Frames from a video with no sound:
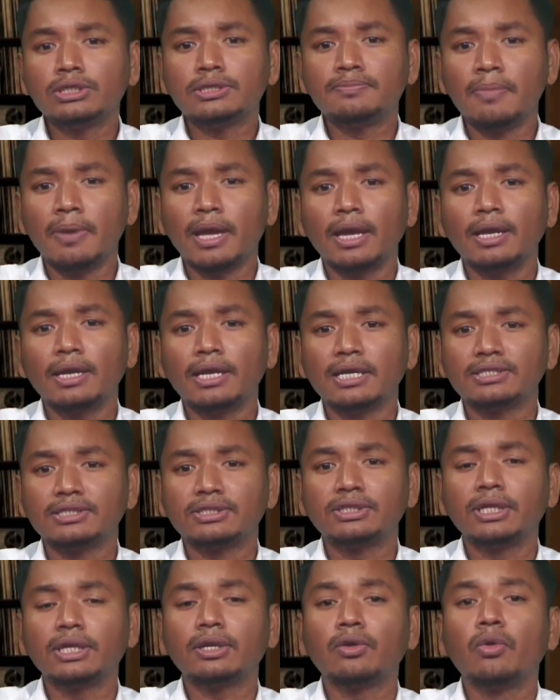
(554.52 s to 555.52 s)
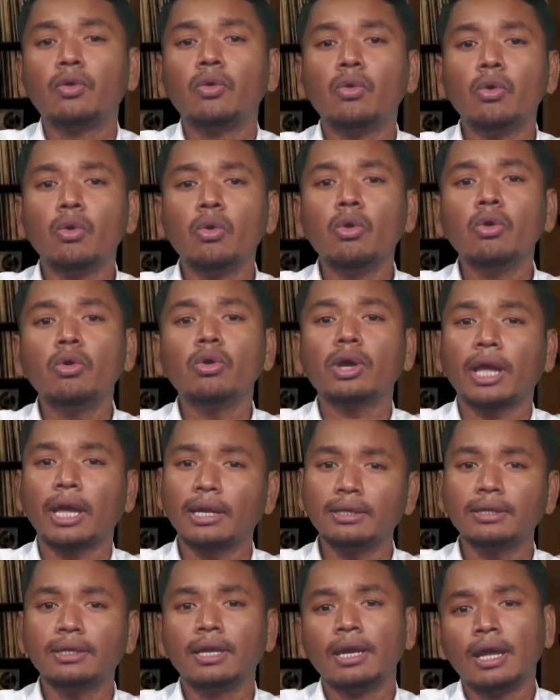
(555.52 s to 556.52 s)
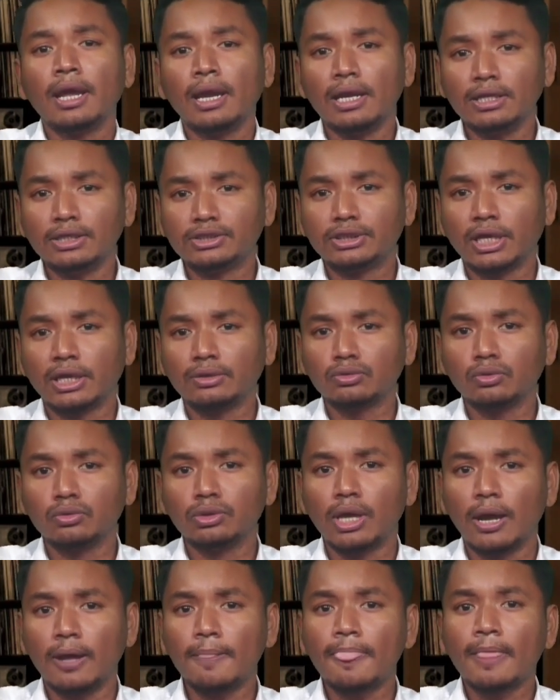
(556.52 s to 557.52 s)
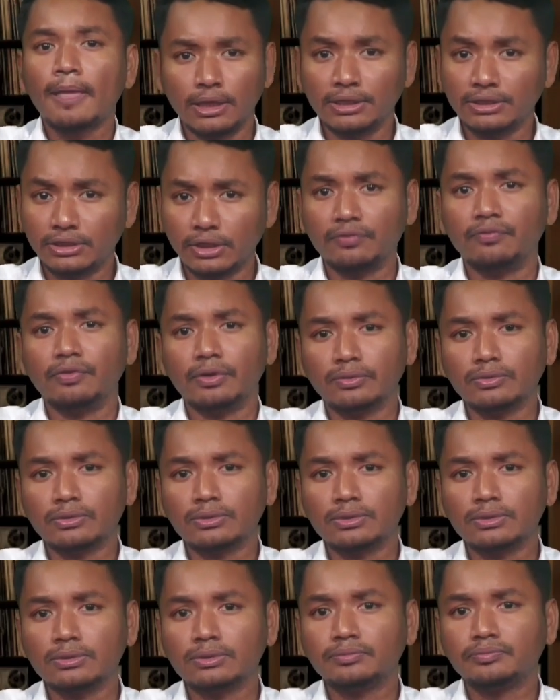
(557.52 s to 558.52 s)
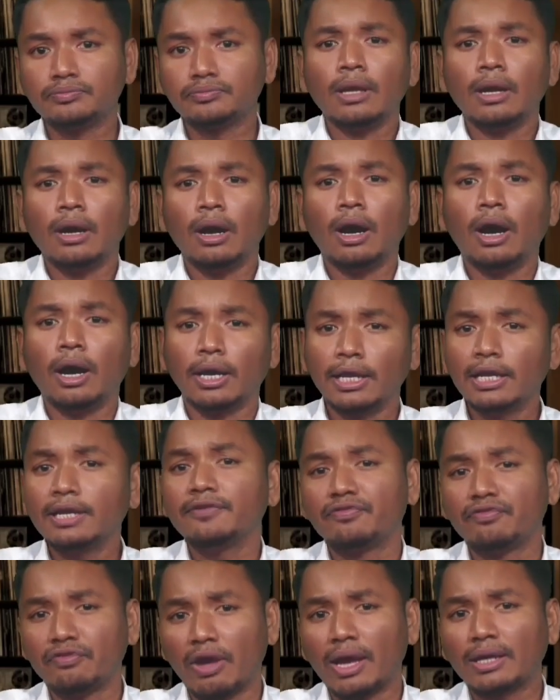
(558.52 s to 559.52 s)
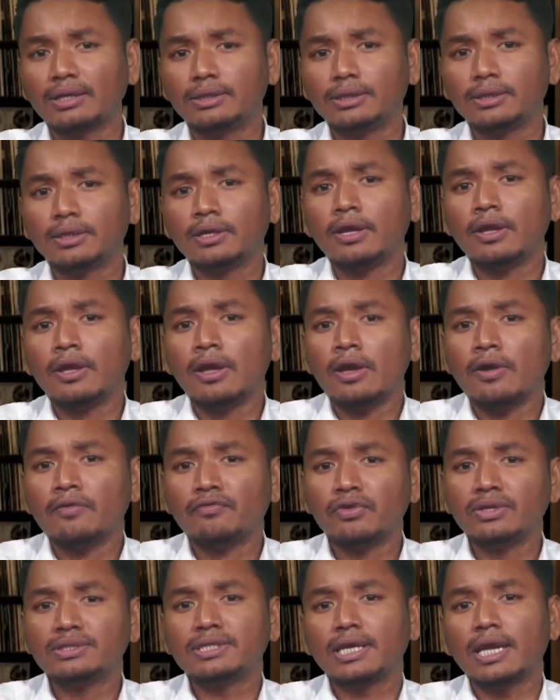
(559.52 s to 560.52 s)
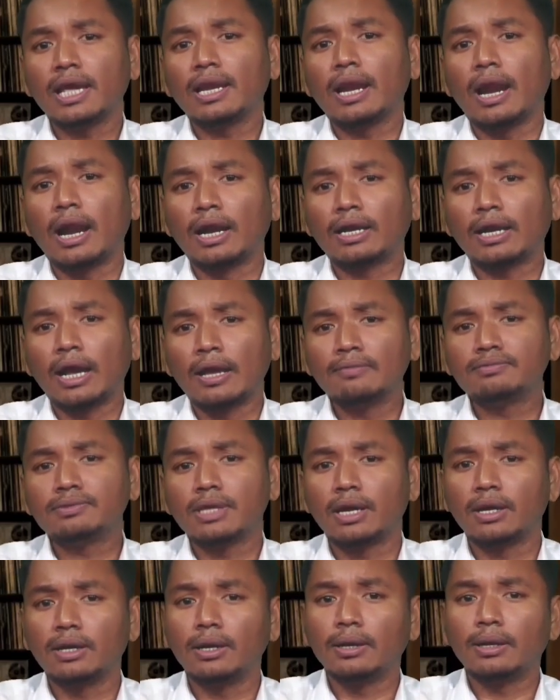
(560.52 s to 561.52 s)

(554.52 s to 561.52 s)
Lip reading: may restrict who can listen to the interviews. In effect, physical archives are